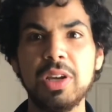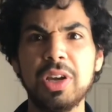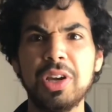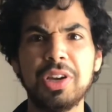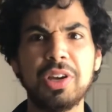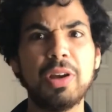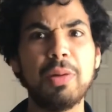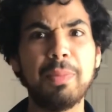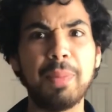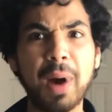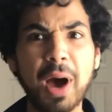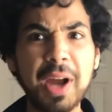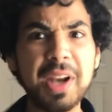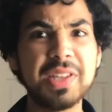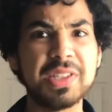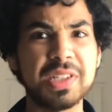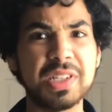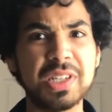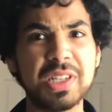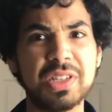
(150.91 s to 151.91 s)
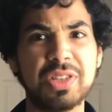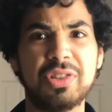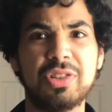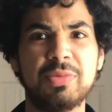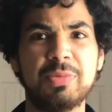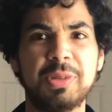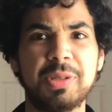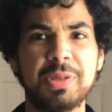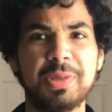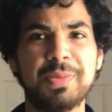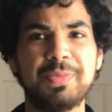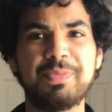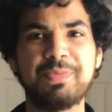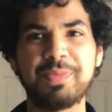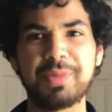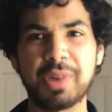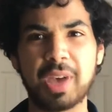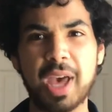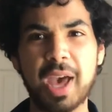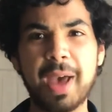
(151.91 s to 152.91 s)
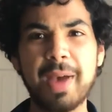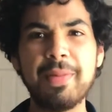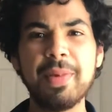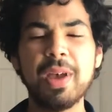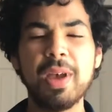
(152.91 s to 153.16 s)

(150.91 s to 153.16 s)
Your body's an instrument, okay?